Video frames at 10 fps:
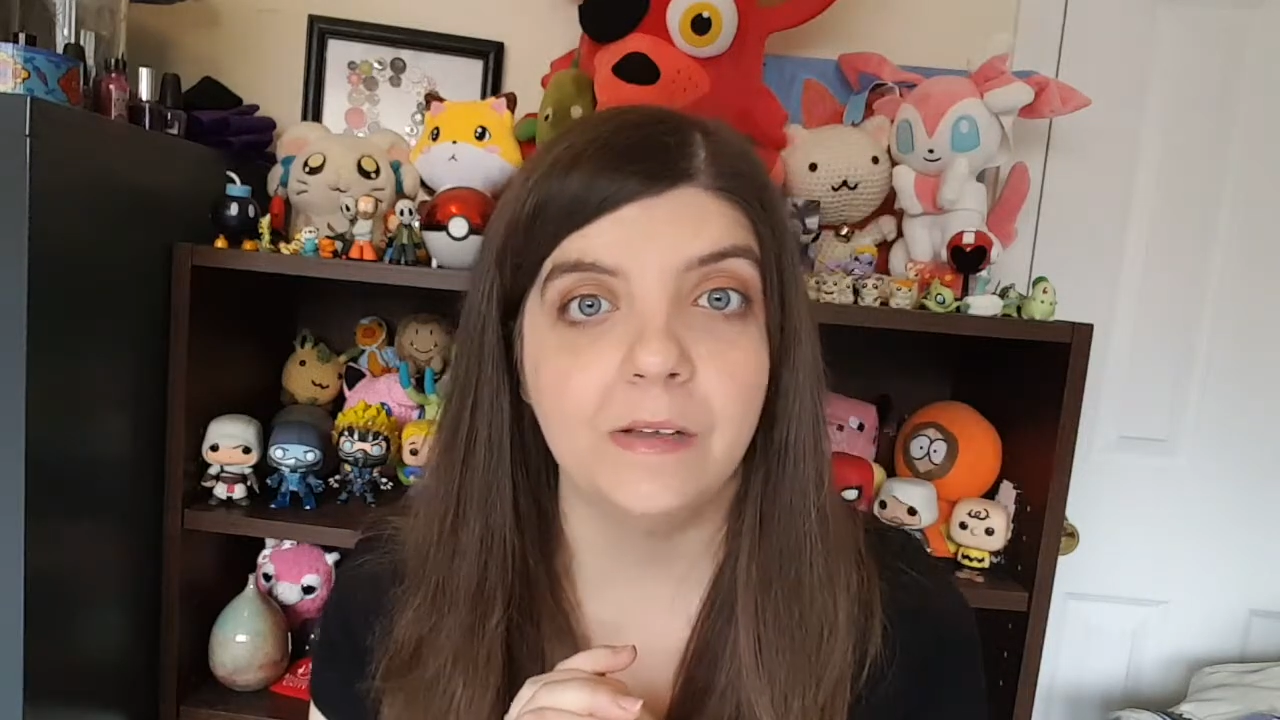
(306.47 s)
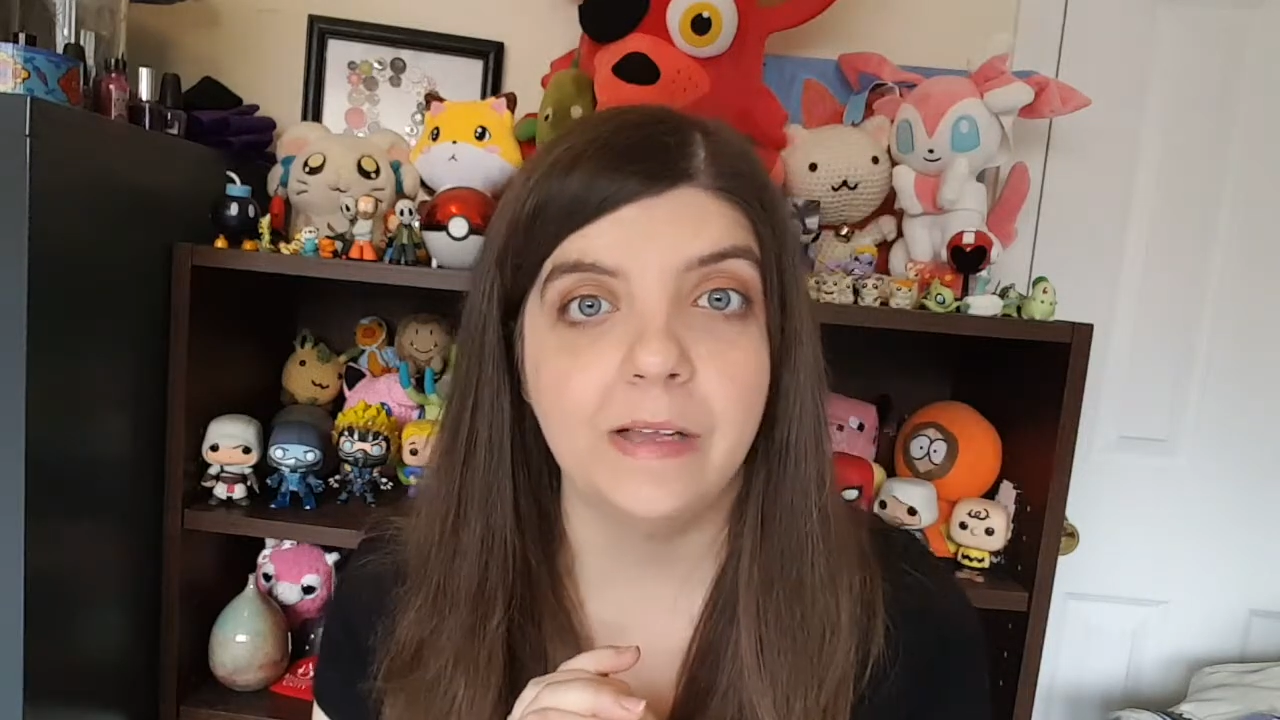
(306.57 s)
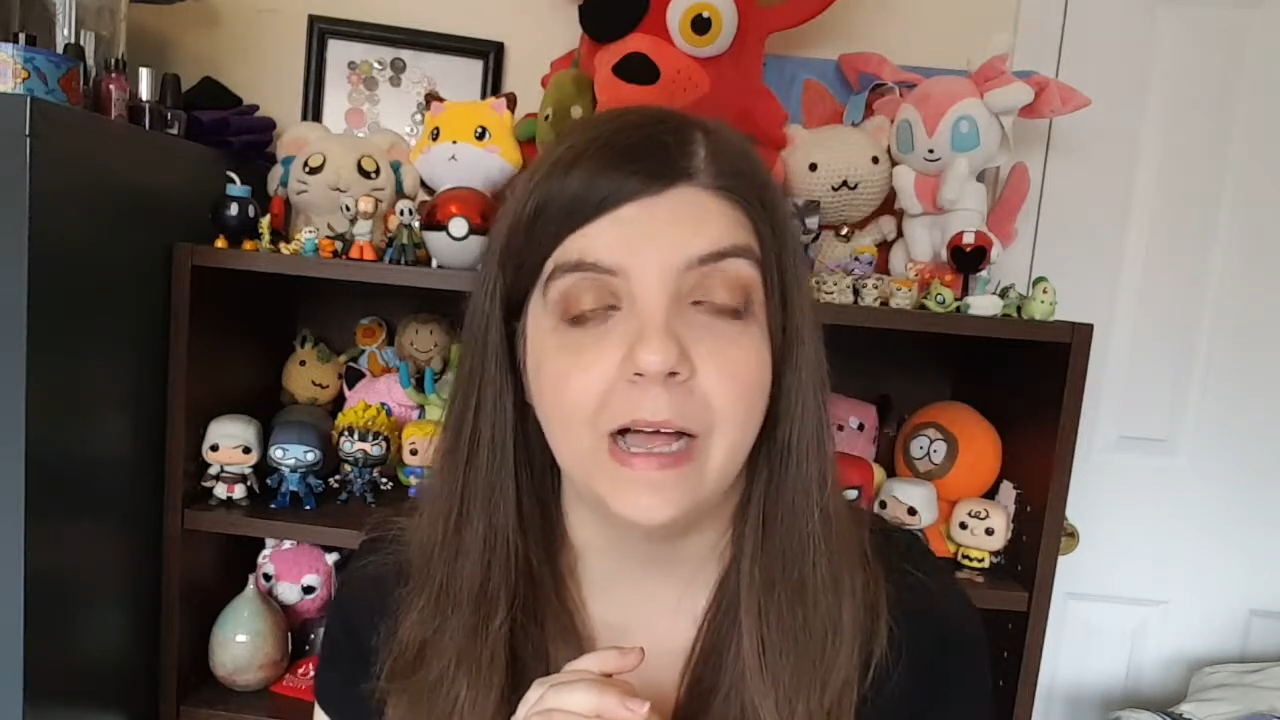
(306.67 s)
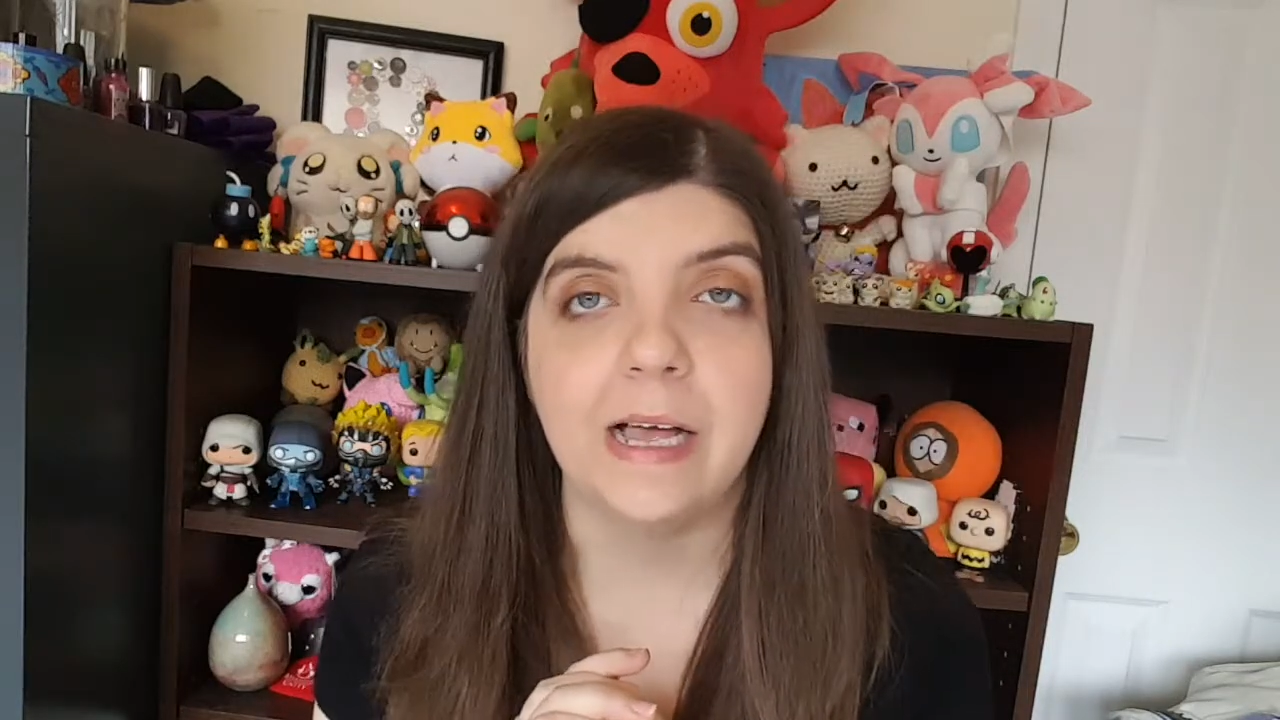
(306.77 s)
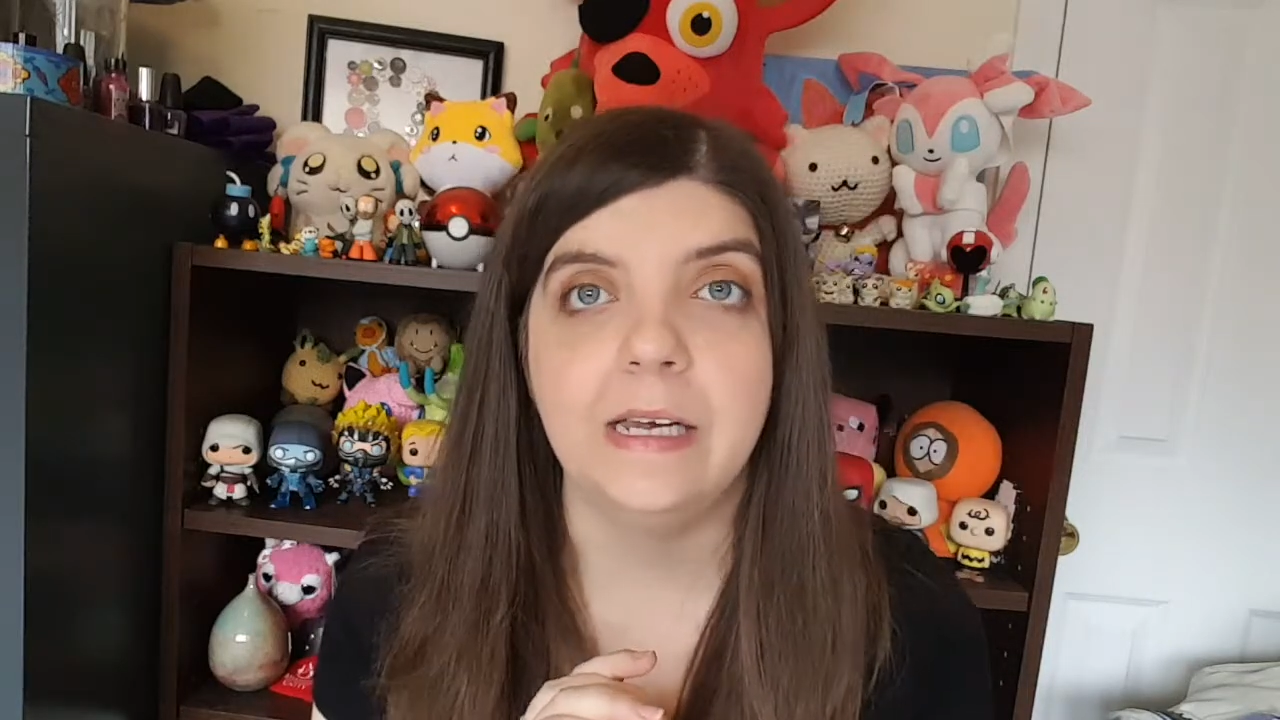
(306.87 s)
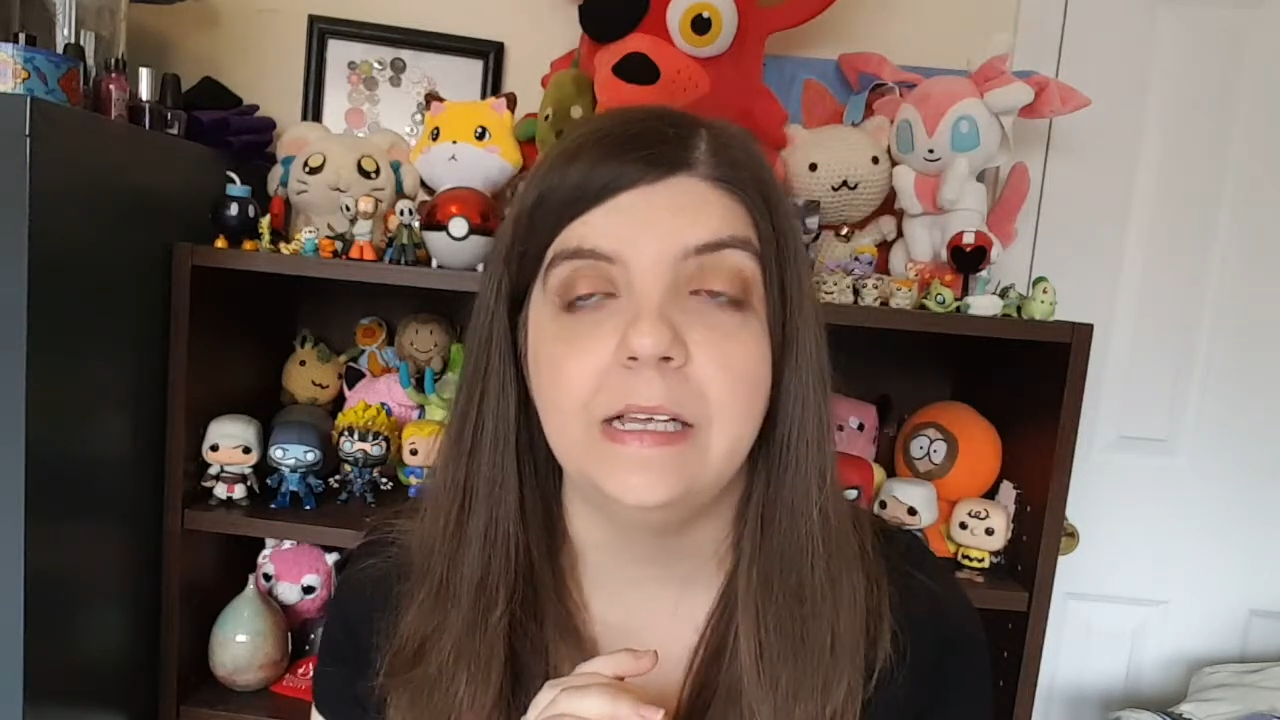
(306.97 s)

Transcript: online,